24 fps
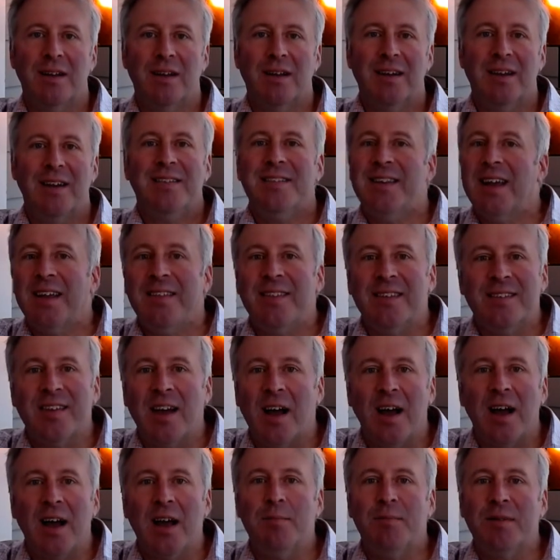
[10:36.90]
Take the
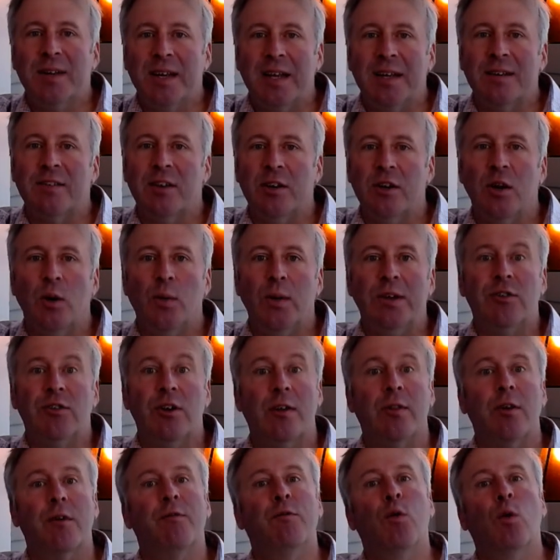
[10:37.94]
time to get to know each
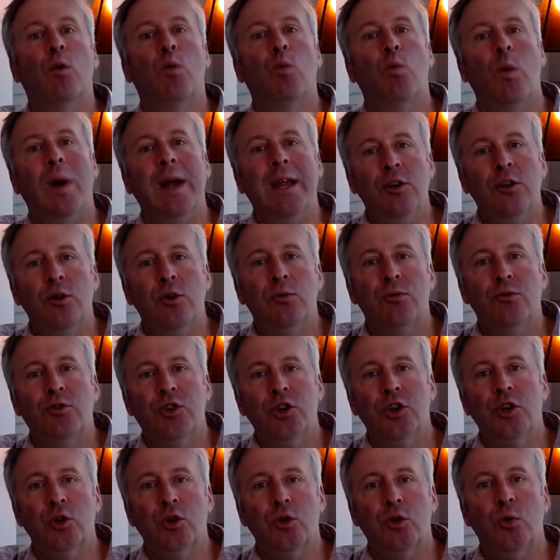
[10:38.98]
other, for when you
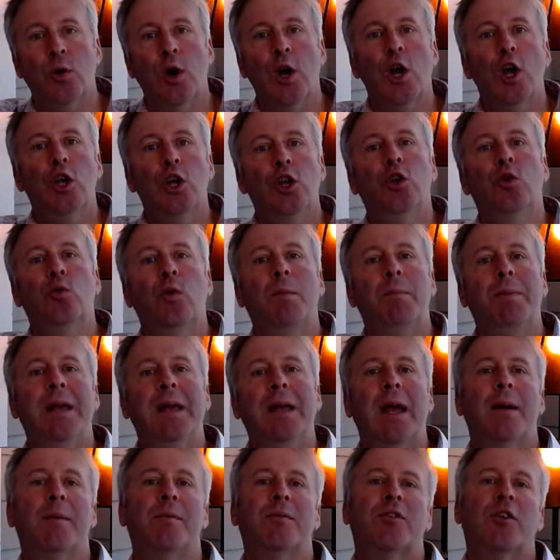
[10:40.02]
do, you will be
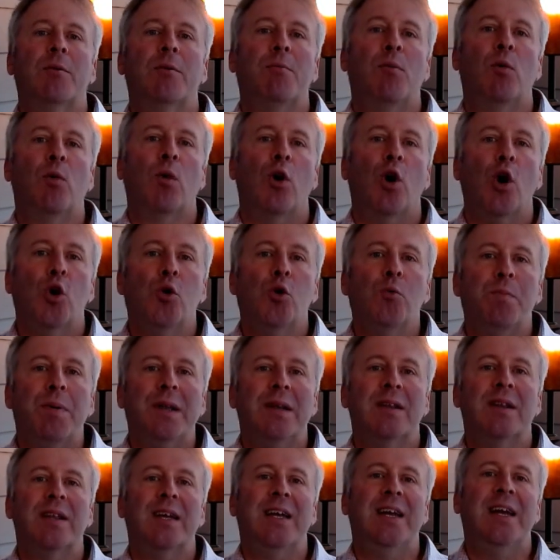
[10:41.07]
able to more
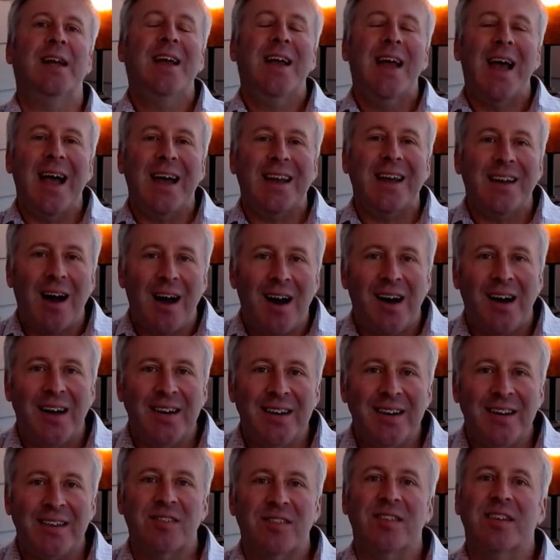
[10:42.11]
openly and
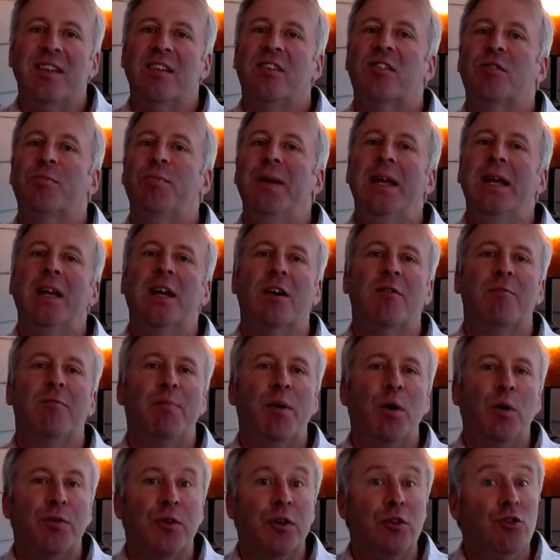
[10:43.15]
honestly speak of
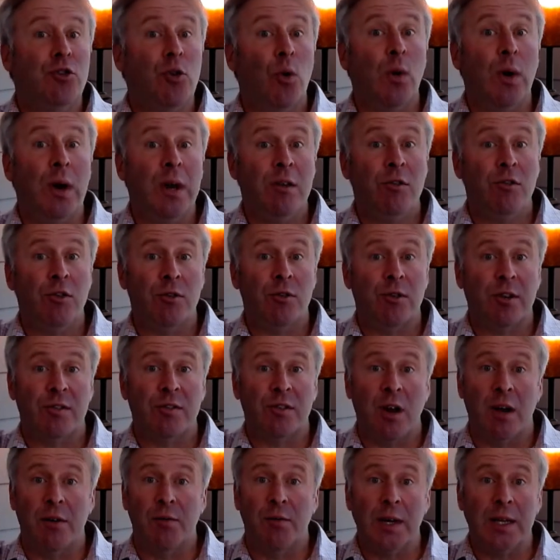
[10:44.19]
both the joys you're
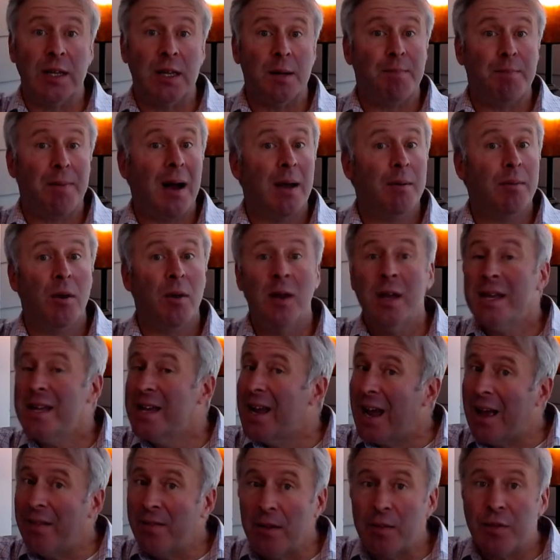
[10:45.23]
discovering in the Bible
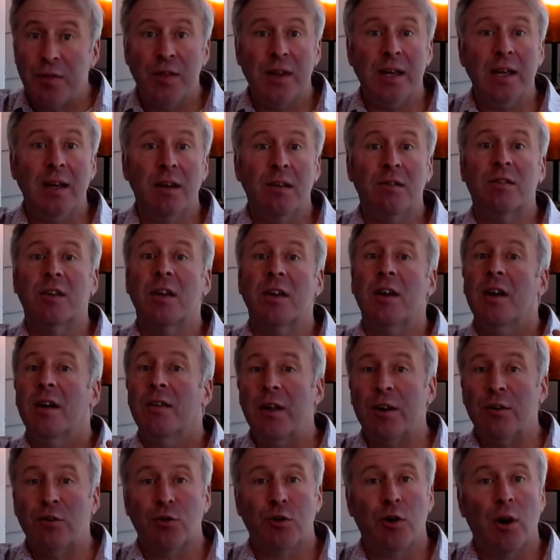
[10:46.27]
and the things
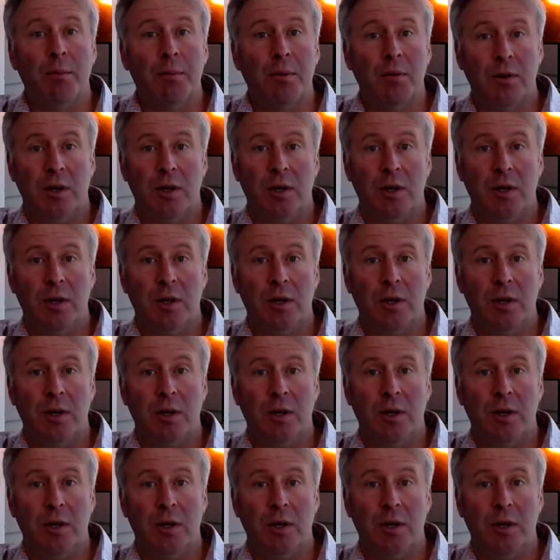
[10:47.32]
that trouble you.